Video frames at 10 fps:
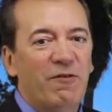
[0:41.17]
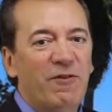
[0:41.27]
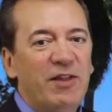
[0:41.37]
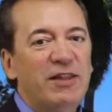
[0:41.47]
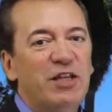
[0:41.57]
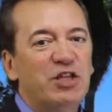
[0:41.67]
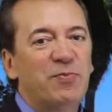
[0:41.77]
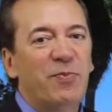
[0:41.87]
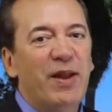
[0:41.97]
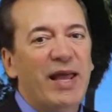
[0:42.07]

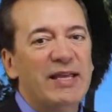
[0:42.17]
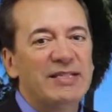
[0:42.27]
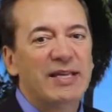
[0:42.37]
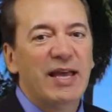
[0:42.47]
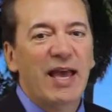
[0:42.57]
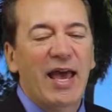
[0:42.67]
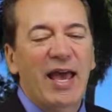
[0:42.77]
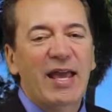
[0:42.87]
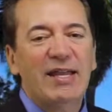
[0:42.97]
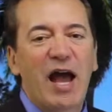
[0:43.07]
Vintage Place,
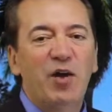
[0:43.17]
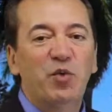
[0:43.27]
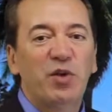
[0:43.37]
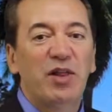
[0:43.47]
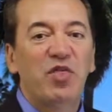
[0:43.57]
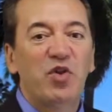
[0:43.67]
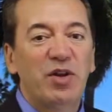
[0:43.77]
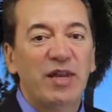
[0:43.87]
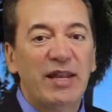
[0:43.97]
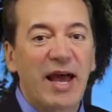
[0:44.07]

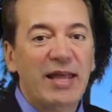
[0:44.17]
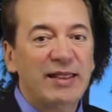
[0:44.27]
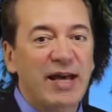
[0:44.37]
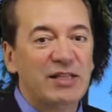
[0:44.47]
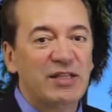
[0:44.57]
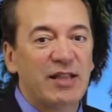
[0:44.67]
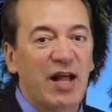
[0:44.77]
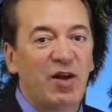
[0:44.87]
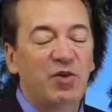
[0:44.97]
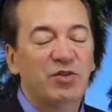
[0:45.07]

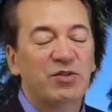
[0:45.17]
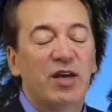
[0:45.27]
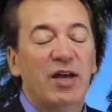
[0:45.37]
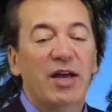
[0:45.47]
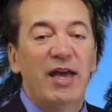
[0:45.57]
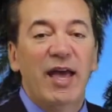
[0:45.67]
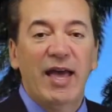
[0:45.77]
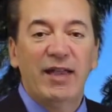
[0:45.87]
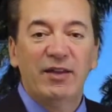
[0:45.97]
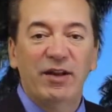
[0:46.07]
$839,000.
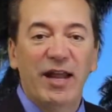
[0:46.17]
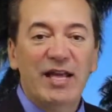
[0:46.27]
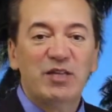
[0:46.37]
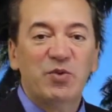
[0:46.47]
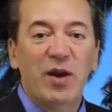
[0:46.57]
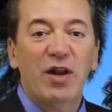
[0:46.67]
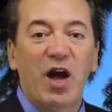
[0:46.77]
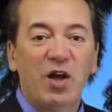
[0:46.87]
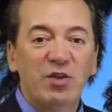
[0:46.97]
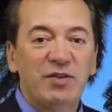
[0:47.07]
And the last one,
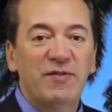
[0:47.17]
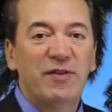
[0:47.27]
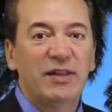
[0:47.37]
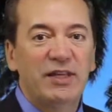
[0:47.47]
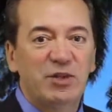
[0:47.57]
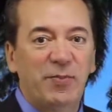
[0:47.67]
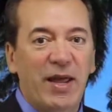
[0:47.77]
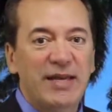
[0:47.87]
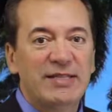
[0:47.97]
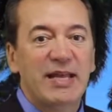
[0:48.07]
also in Vintage
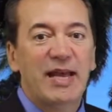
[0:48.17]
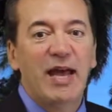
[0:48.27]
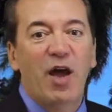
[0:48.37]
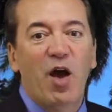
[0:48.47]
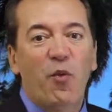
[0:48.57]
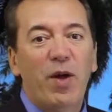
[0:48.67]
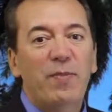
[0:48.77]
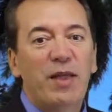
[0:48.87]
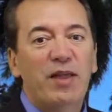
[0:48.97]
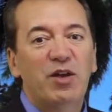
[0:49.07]
Place,
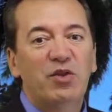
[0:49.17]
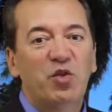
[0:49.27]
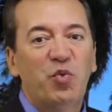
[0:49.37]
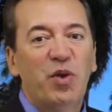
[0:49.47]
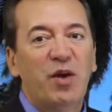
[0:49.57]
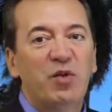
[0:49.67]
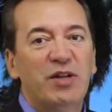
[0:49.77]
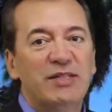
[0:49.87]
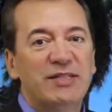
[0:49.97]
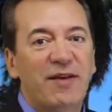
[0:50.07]

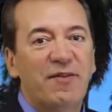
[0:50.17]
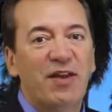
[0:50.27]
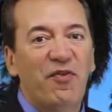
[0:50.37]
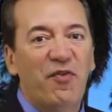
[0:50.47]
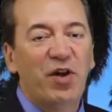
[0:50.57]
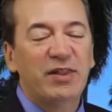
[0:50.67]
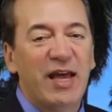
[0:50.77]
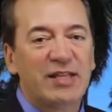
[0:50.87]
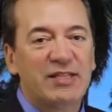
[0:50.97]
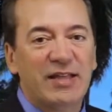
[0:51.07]

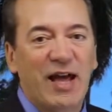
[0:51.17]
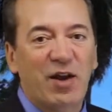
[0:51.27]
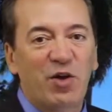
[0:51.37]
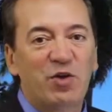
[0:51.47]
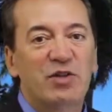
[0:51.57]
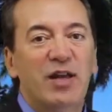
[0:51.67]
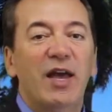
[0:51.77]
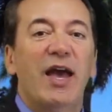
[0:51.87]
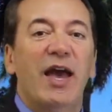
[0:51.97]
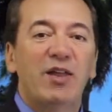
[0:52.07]
$1,374,000.
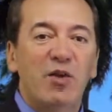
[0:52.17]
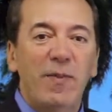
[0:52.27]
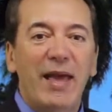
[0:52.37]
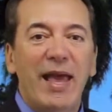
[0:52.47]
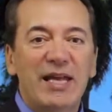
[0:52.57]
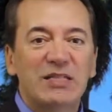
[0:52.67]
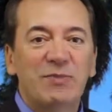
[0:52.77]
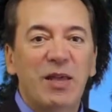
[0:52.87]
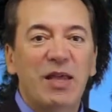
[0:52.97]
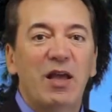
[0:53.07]
And you may
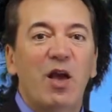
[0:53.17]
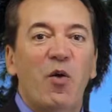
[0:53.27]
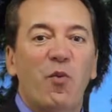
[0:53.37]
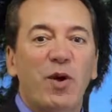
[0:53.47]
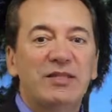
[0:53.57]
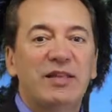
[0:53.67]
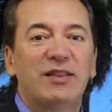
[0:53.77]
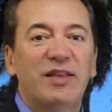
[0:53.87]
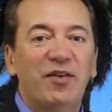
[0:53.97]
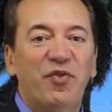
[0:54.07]
ask me, what's
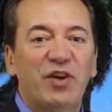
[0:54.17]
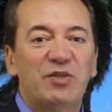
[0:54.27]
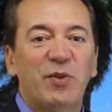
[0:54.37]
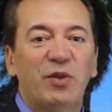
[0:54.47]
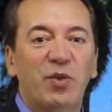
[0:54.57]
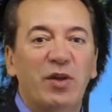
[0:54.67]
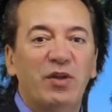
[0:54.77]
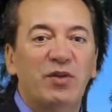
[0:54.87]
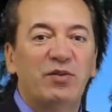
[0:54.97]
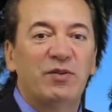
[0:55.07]
the difference between
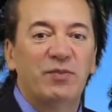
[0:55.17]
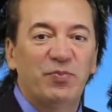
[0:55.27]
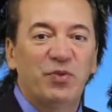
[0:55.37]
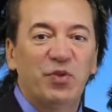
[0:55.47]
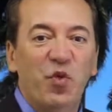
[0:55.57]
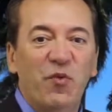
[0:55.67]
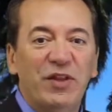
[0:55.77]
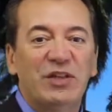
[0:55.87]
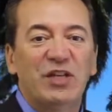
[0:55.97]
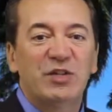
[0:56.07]
the two
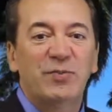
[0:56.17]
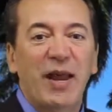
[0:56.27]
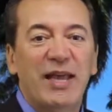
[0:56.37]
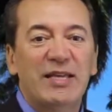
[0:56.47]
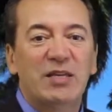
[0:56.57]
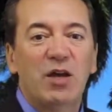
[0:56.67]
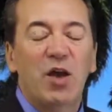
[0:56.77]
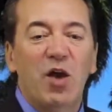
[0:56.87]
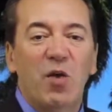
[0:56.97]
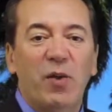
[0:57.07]
Vintage Place?
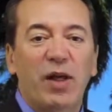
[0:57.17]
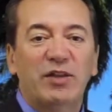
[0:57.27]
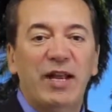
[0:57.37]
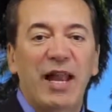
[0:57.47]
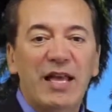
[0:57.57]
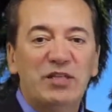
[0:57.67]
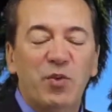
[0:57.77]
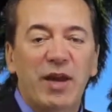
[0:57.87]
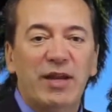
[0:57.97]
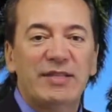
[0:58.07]
Well, the last
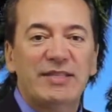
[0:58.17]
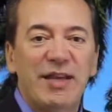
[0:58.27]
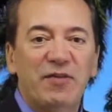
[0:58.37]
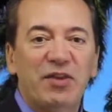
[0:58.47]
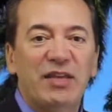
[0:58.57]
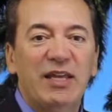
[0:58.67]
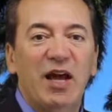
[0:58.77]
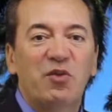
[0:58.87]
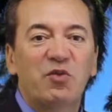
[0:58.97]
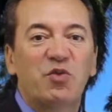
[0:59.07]
one is
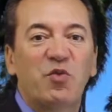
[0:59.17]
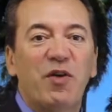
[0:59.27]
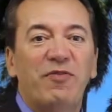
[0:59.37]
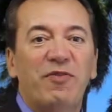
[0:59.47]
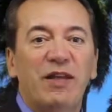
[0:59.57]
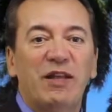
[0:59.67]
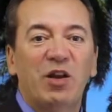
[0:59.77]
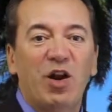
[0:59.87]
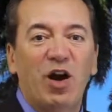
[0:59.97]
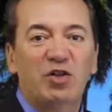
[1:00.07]
1,700 square feet
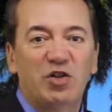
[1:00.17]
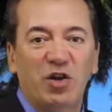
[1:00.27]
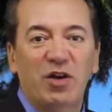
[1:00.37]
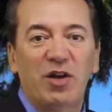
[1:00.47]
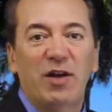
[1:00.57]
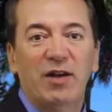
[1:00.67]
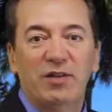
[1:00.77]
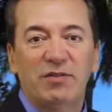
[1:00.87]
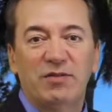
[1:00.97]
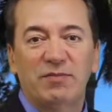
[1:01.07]
larger,
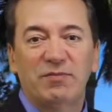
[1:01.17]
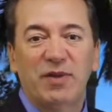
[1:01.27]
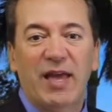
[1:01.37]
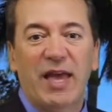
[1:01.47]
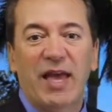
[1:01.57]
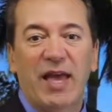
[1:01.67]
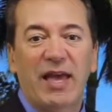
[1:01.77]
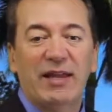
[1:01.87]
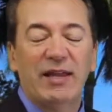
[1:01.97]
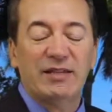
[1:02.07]

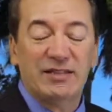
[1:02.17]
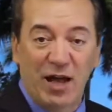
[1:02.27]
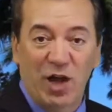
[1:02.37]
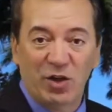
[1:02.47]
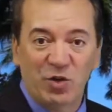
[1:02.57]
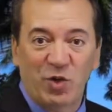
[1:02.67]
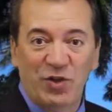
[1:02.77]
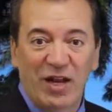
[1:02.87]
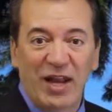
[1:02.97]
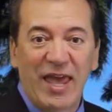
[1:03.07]
and it's also
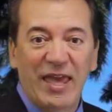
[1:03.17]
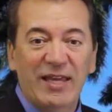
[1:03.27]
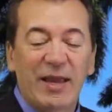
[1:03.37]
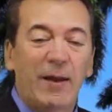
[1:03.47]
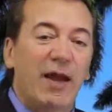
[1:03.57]
on the lake,